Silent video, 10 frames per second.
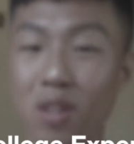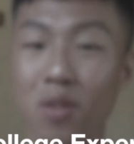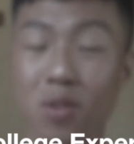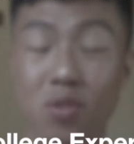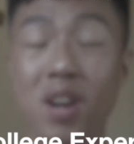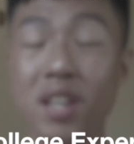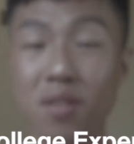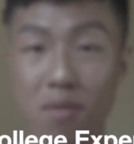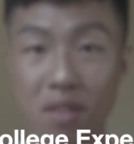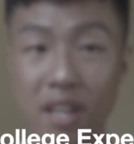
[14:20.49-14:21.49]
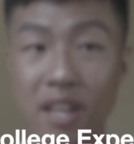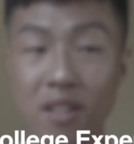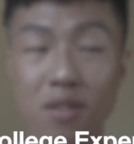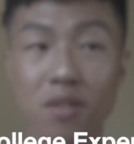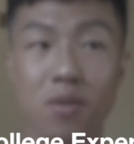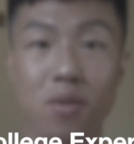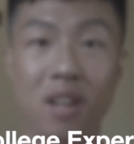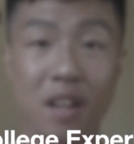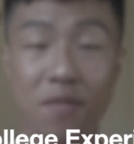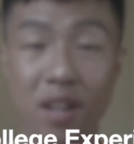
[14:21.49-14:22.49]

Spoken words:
or try new things or have